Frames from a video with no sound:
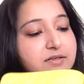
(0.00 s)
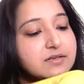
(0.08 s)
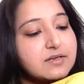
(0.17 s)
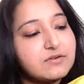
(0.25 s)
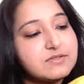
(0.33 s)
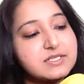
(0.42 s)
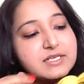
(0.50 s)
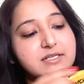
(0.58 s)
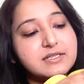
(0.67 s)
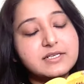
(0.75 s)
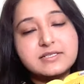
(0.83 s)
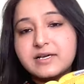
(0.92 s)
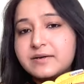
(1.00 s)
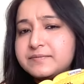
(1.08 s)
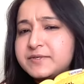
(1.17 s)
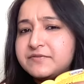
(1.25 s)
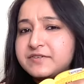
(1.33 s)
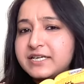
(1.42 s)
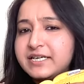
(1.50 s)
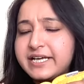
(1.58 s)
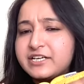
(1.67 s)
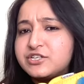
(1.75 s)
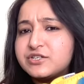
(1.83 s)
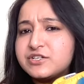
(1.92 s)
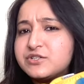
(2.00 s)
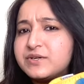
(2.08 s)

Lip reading: Now see, these are different textures.